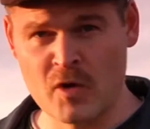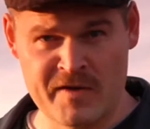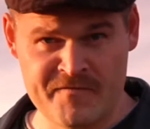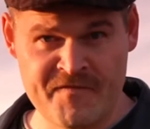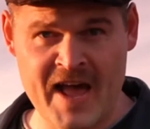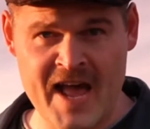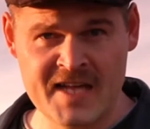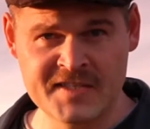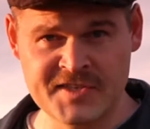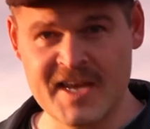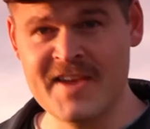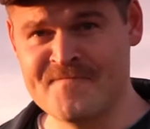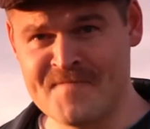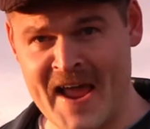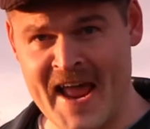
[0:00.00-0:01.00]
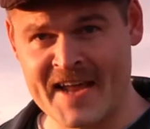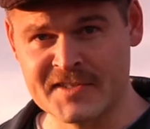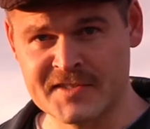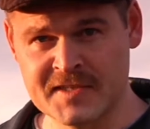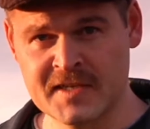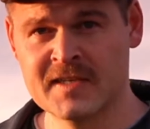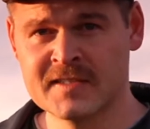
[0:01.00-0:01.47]
Run fast,
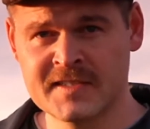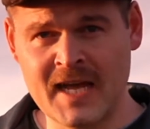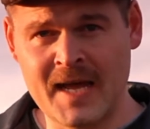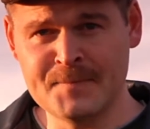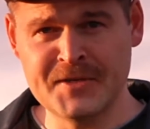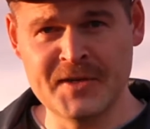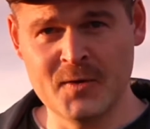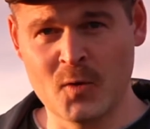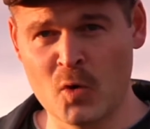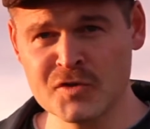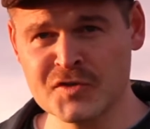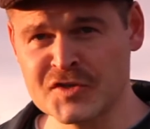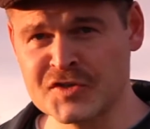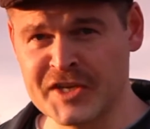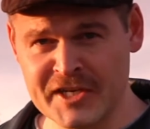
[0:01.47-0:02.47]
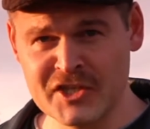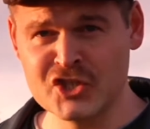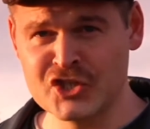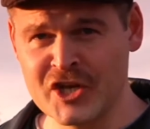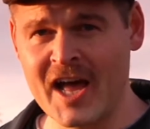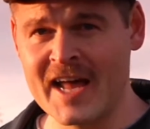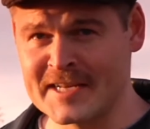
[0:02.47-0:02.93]
advance. Top 10 horses get a
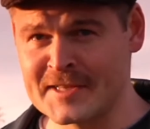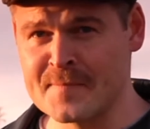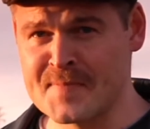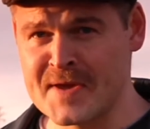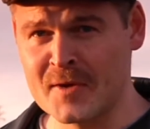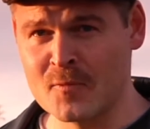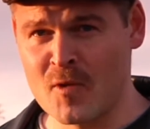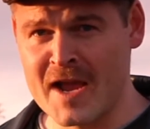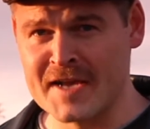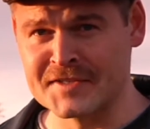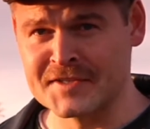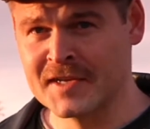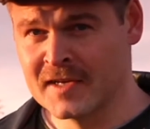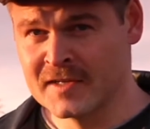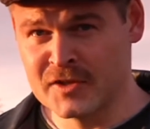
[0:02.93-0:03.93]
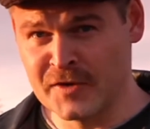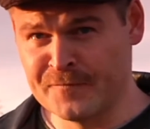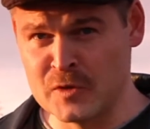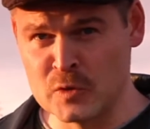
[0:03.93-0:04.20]
shot at the big race, the